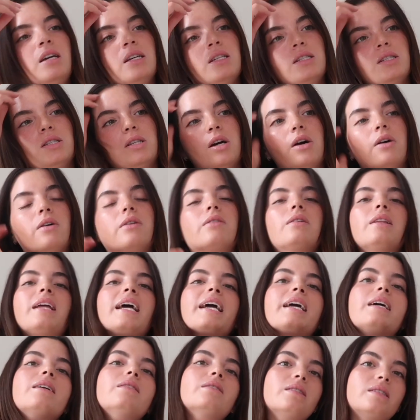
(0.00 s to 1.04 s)
so
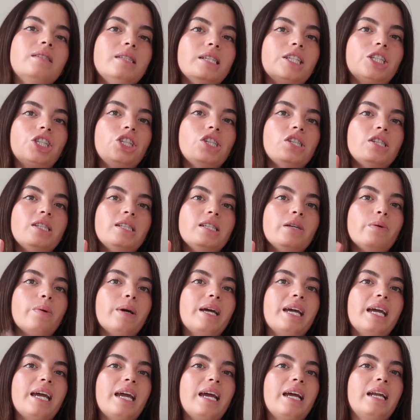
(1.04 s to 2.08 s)
like cinches you
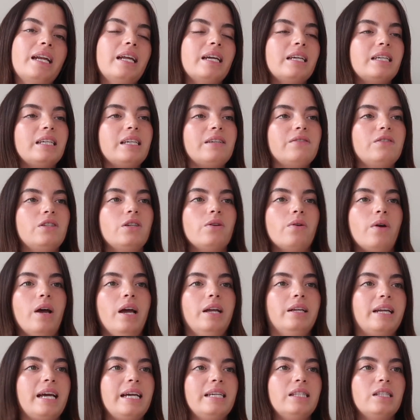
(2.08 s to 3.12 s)
in, it gives you
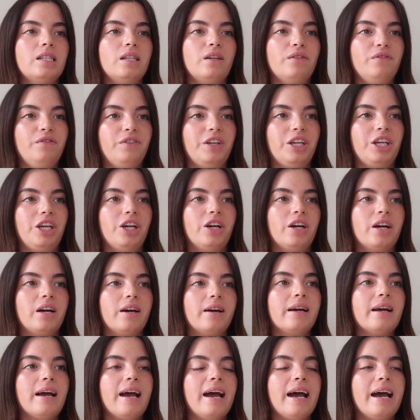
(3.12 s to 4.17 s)
a nice little
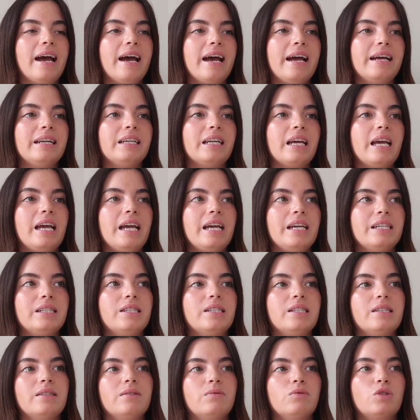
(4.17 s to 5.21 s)
figure, and
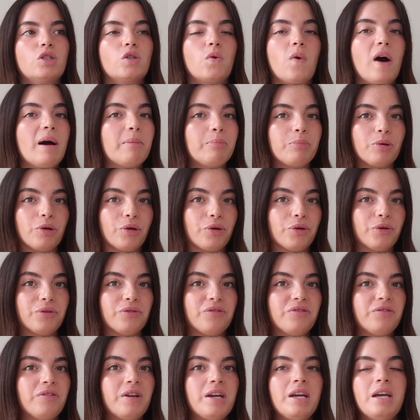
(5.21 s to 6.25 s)
it's squat
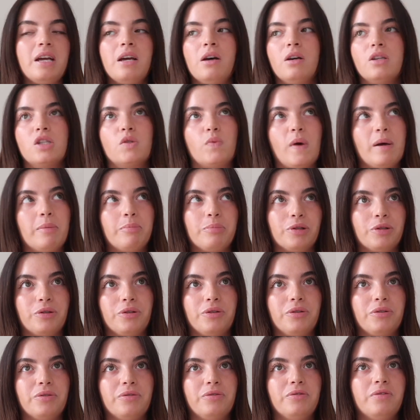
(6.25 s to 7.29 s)
proof, sweat
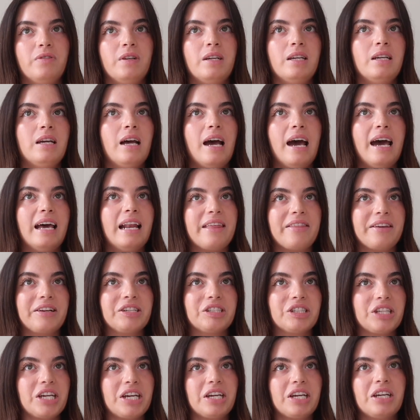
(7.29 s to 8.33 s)
proof, and I think
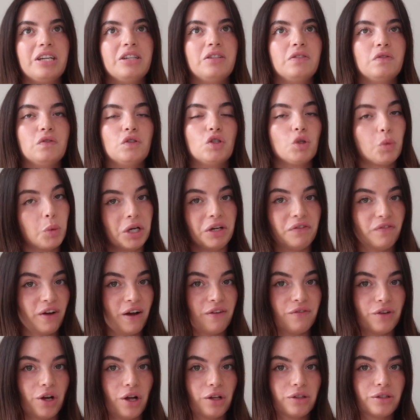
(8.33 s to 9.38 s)
it's like
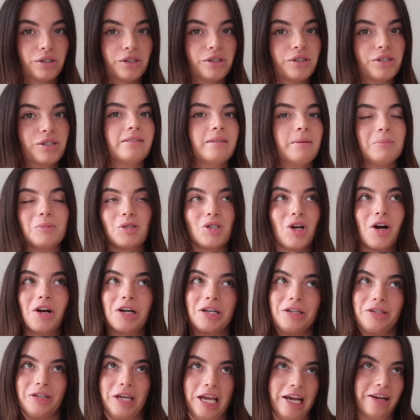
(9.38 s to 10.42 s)
$25. I'm
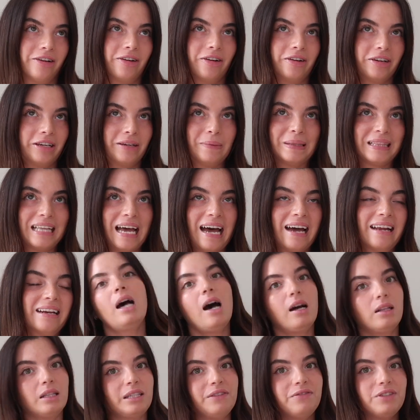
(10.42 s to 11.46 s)
sorry, you can't argue with that.
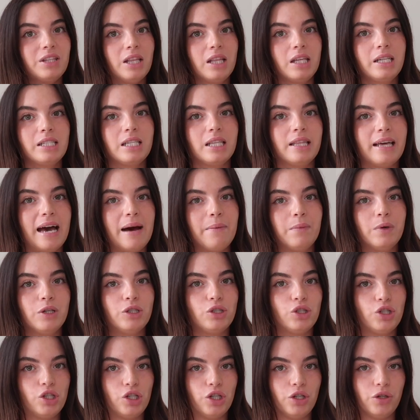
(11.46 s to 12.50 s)
I'll leave the link to that
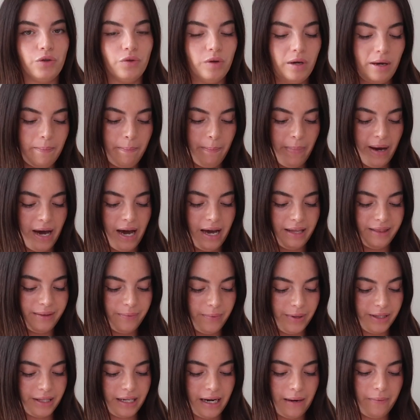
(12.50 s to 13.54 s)
one too, but the
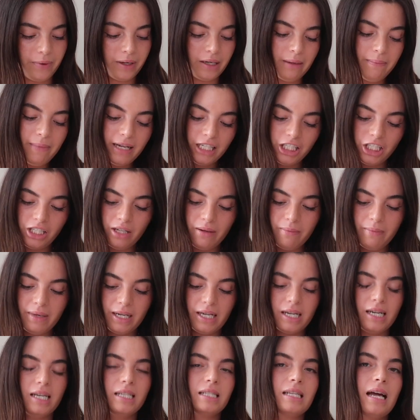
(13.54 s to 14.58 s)
one that I wanted to mention
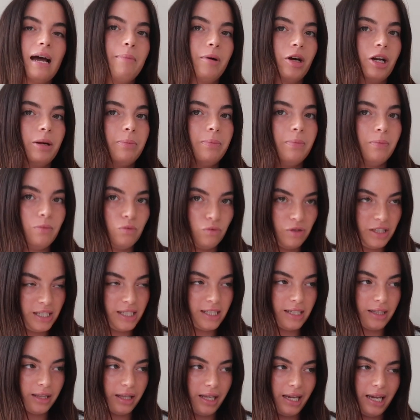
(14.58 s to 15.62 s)
because I bought it
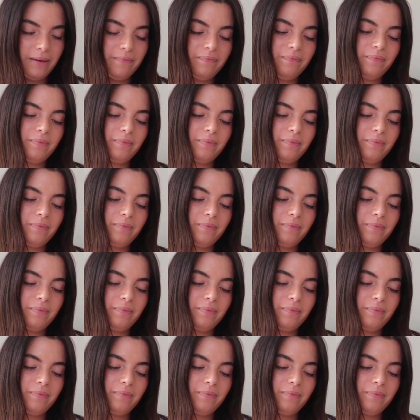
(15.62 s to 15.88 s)
recently